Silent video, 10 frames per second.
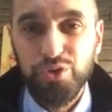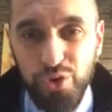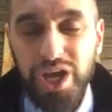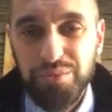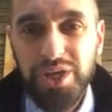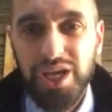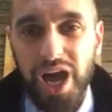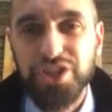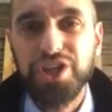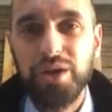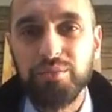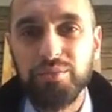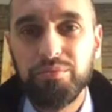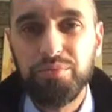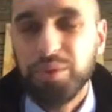Look at me,
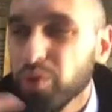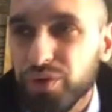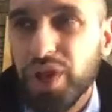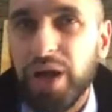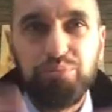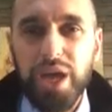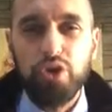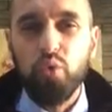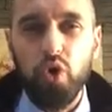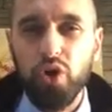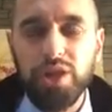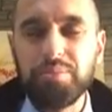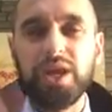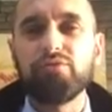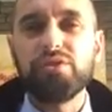Hashem. People, I make a world, I
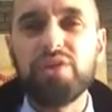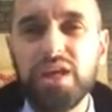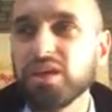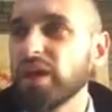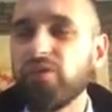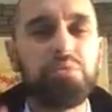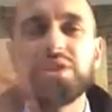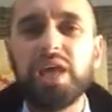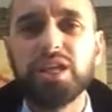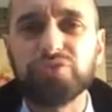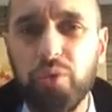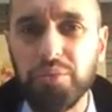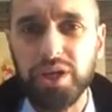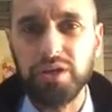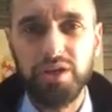make everything. Everybody takes from
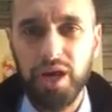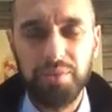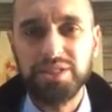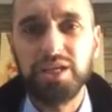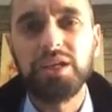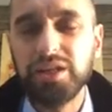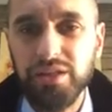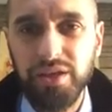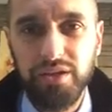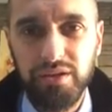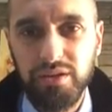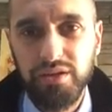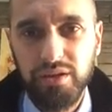me. Am I saying anything?